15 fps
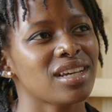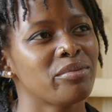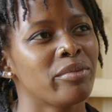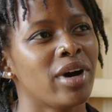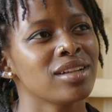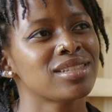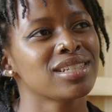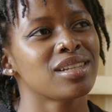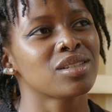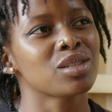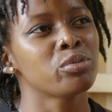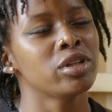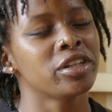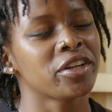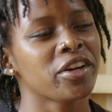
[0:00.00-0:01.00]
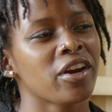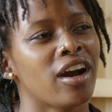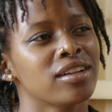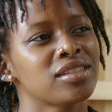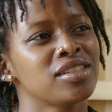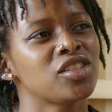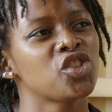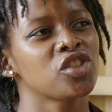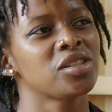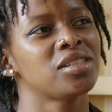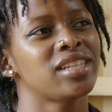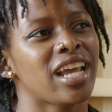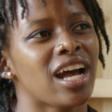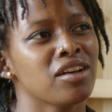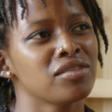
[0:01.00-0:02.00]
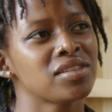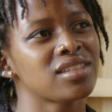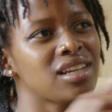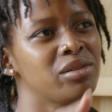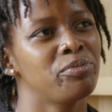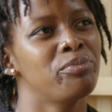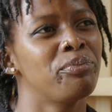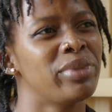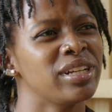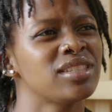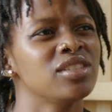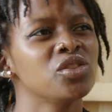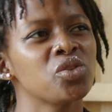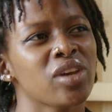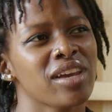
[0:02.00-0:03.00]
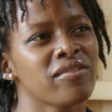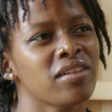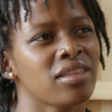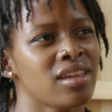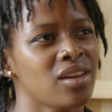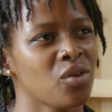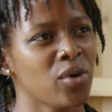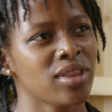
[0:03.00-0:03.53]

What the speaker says: a multidisciplinary artist just delves a bit into everything,